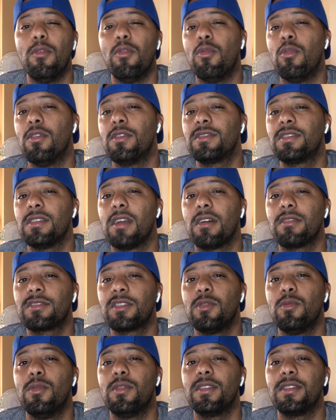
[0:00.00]
Warrington
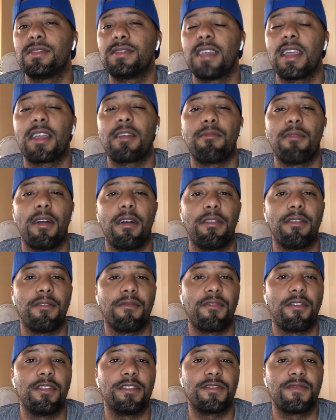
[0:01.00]
also won the second round in the
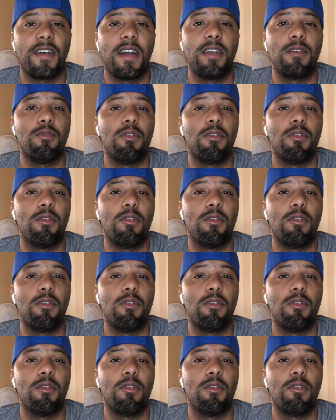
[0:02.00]
first fight.